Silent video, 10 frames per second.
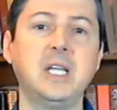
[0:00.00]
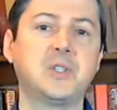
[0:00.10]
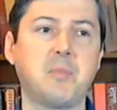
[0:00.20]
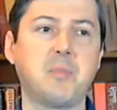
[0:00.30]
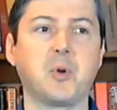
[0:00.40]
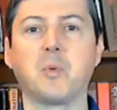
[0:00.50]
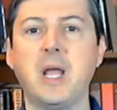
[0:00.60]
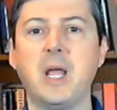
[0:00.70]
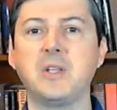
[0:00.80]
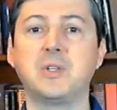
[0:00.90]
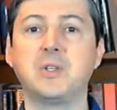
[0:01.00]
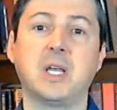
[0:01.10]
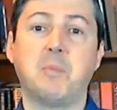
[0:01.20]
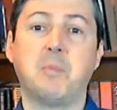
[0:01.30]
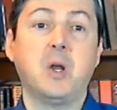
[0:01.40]
So you eat supper and it rains, and
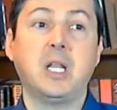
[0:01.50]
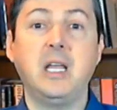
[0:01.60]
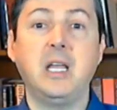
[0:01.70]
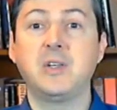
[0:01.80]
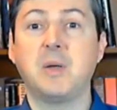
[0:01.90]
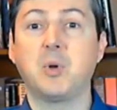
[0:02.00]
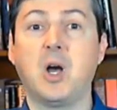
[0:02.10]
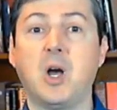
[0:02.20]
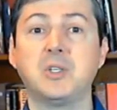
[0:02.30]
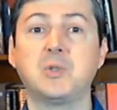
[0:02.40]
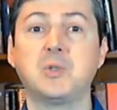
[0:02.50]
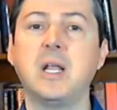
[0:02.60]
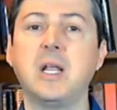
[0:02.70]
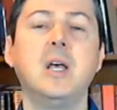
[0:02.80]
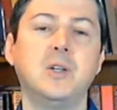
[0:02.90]
you say, apparently eating supper
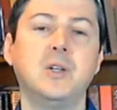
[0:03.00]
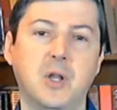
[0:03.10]
causes rain.